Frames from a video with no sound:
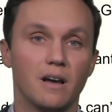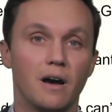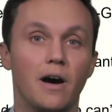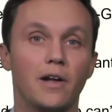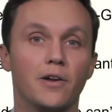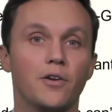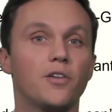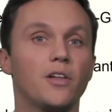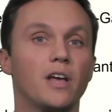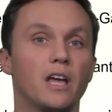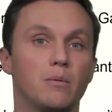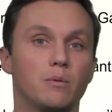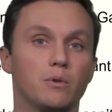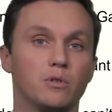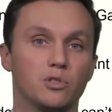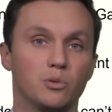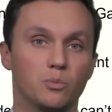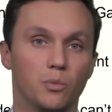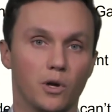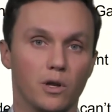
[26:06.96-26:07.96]
are not able
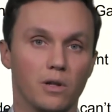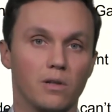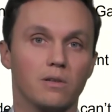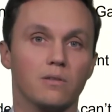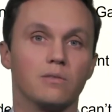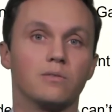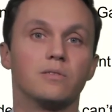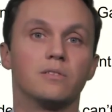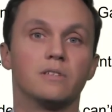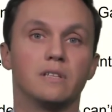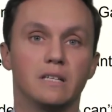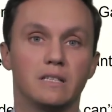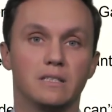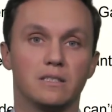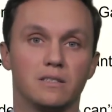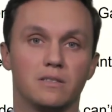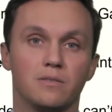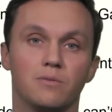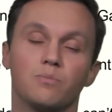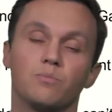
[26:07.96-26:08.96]
to model
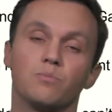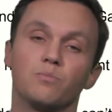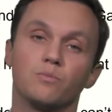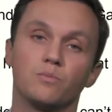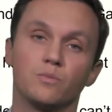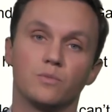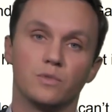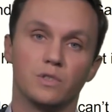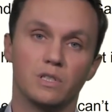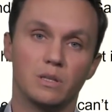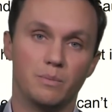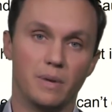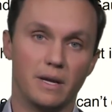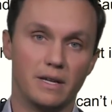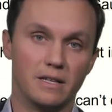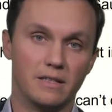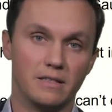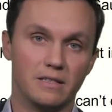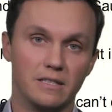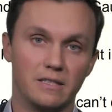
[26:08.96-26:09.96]
these
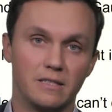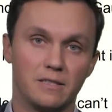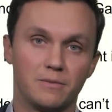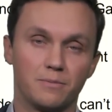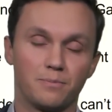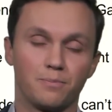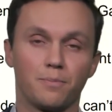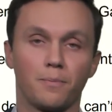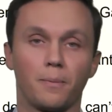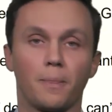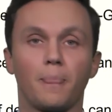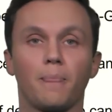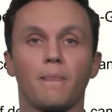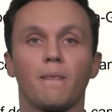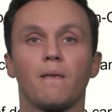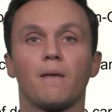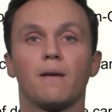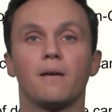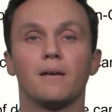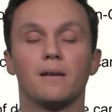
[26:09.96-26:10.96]
dependencies.
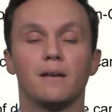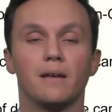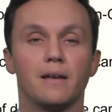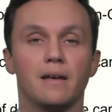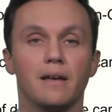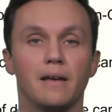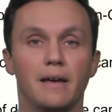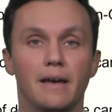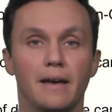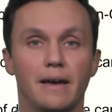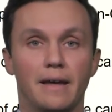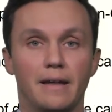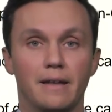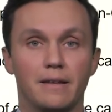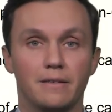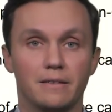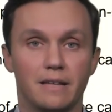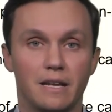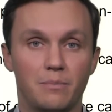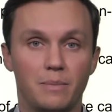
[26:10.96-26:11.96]
And
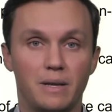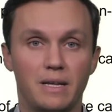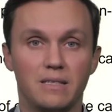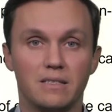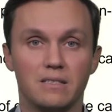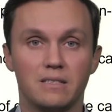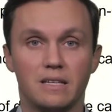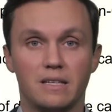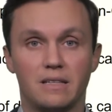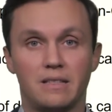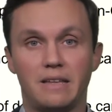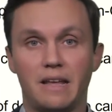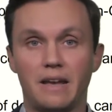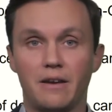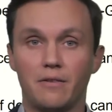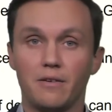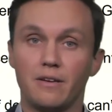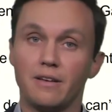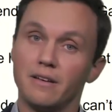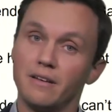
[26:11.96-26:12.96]
that means that
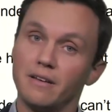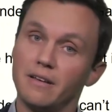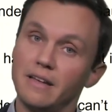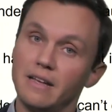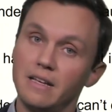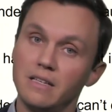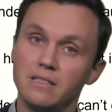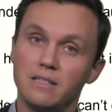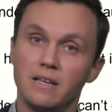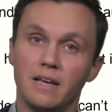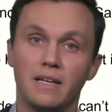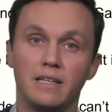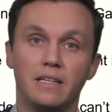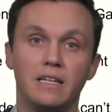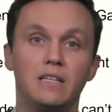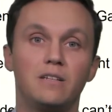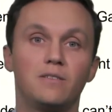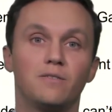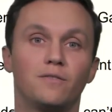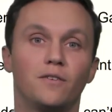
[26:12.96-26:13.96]
there is a
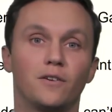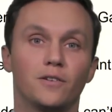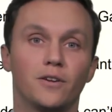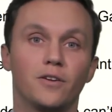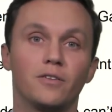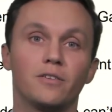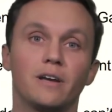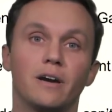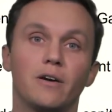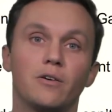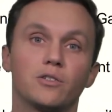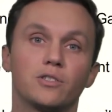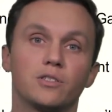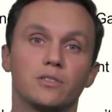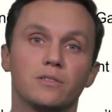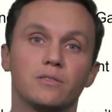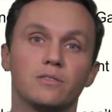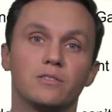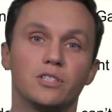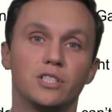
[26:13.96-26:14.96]
need for
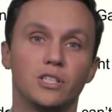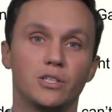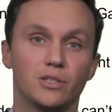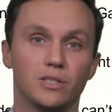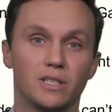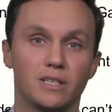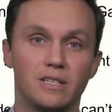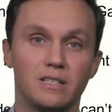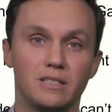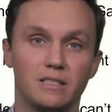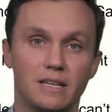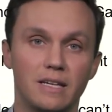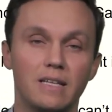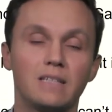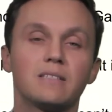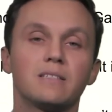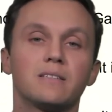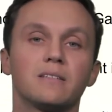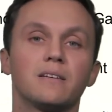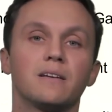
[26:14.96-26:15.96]
non-Gaussian
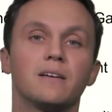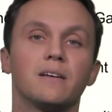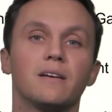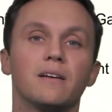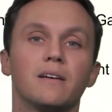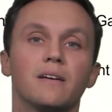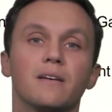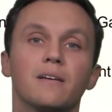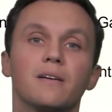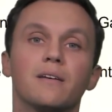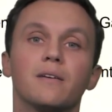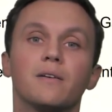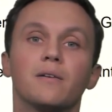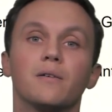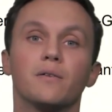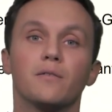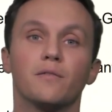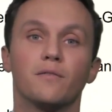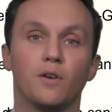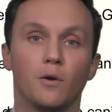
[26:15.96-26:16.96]
geostatistics,
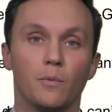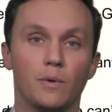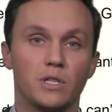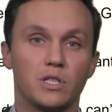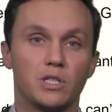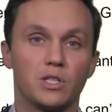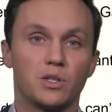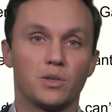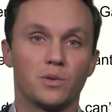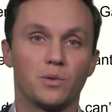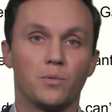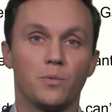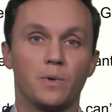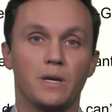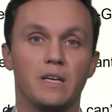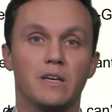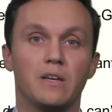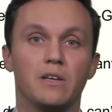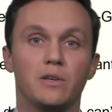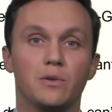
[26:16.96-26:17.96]
for which
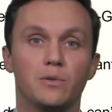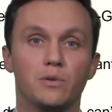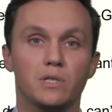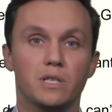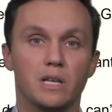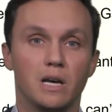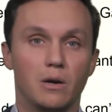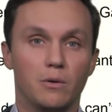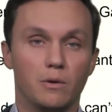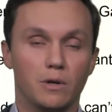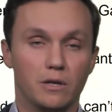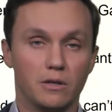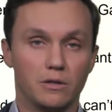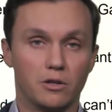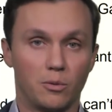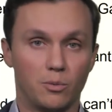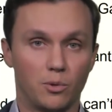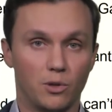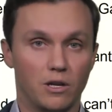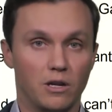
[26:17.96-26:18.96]
we use our
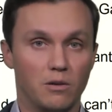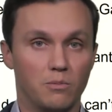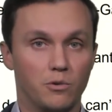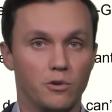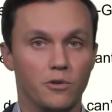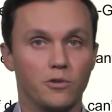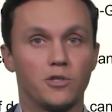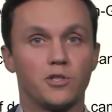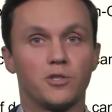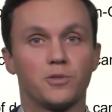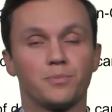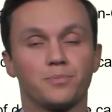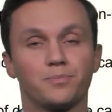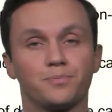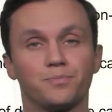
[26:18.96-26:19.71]
copula approach.